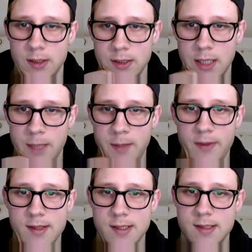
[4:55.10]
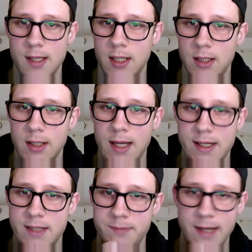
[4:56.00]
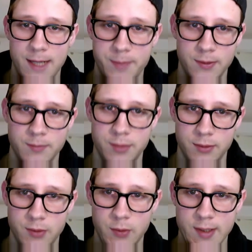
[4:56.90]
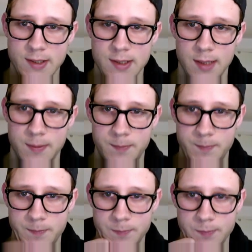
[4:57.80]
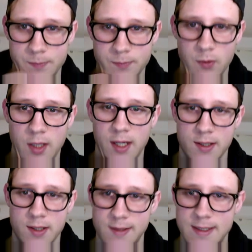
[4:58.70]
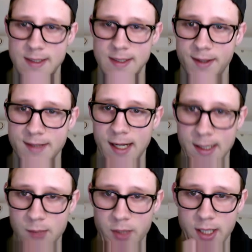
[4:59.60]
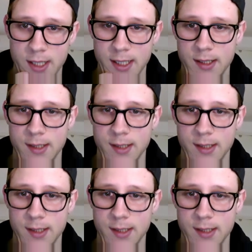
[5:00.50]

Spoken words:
I made this add back button pull request. You can actually see here exactly what I did.